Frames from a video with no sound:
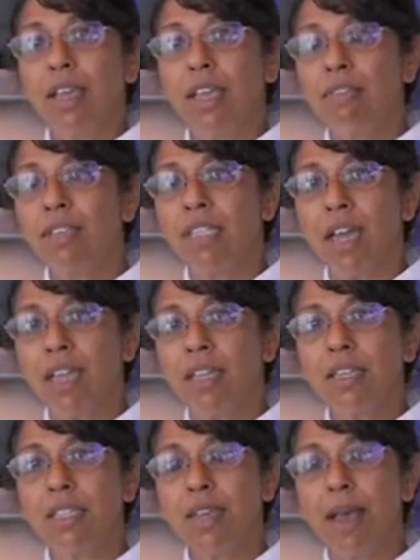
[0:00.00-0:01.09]
in the
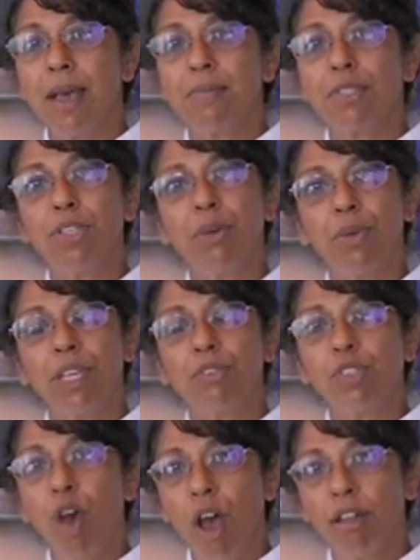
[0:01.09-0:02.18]
diet, so we use
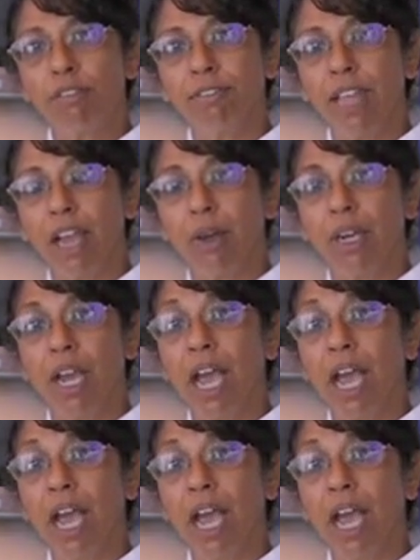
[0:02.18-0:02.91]
cauliflower.